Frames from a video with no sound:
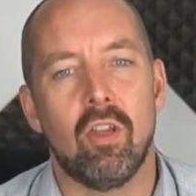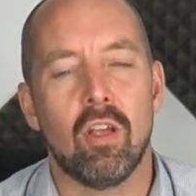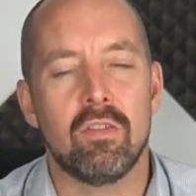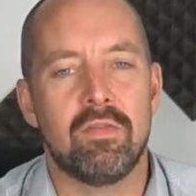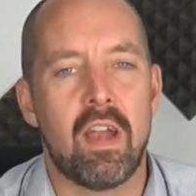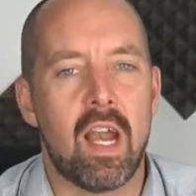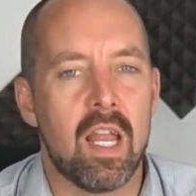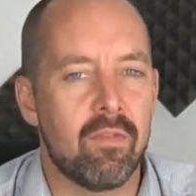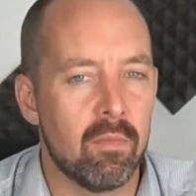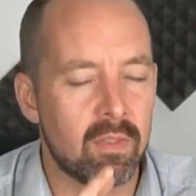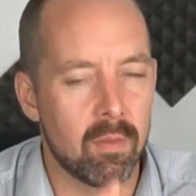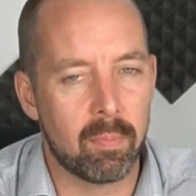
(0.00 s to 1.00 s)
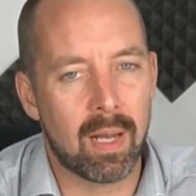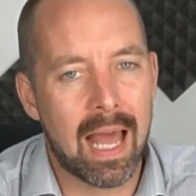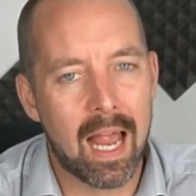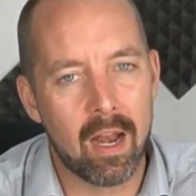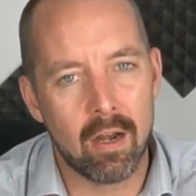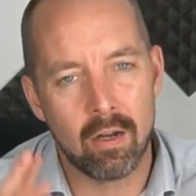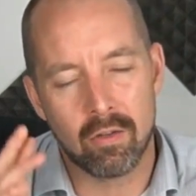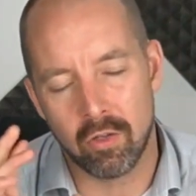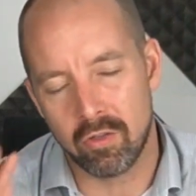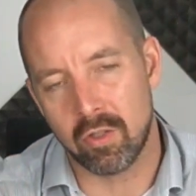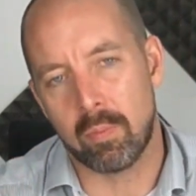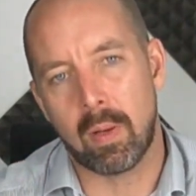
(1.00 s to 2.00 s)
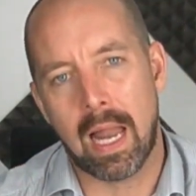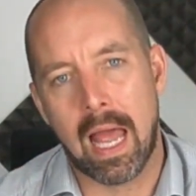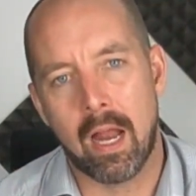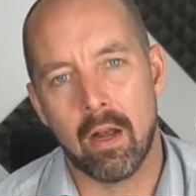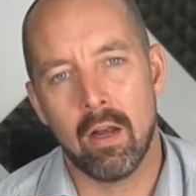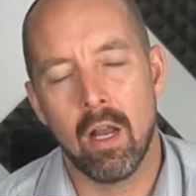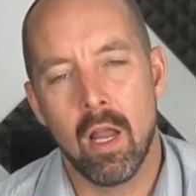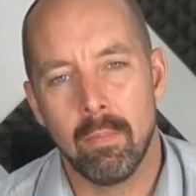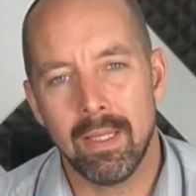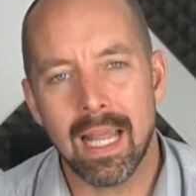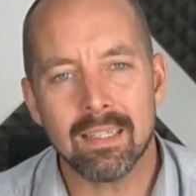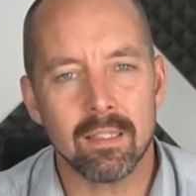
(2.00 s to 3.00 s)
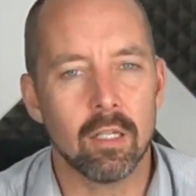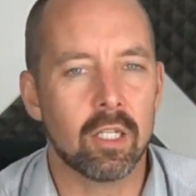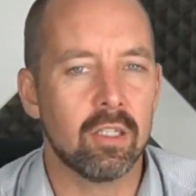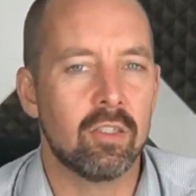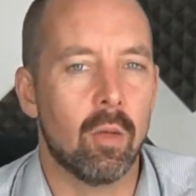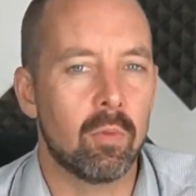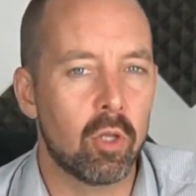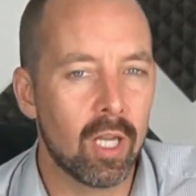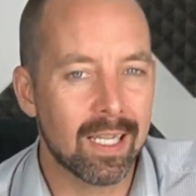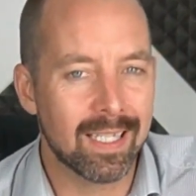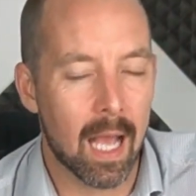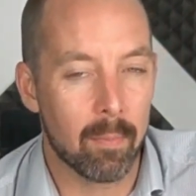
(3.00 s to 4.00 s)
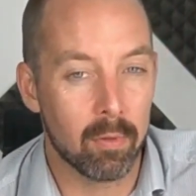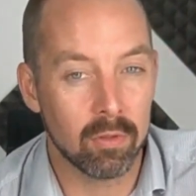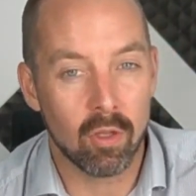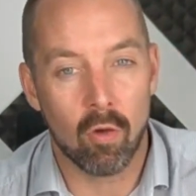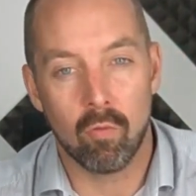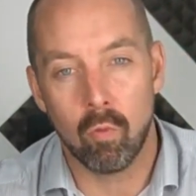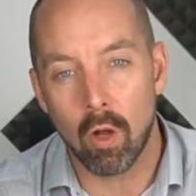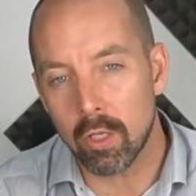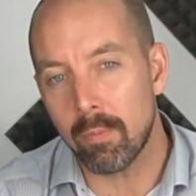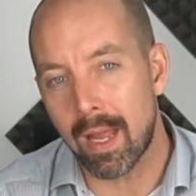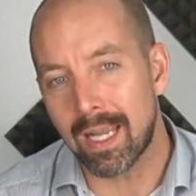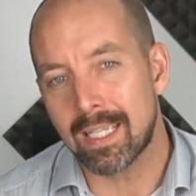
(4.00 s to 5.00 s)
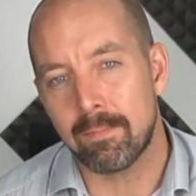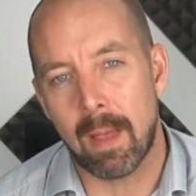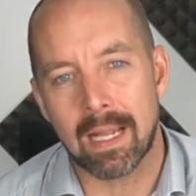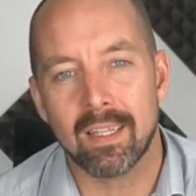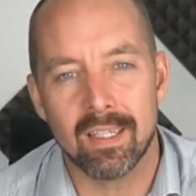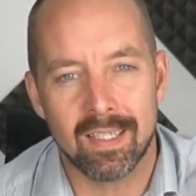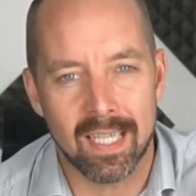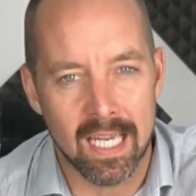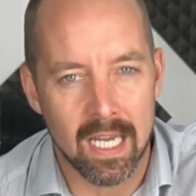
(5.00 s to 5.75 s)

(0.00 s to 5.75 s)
does vary from supplier to supplier, but let's look at some good examples of what you might expect to see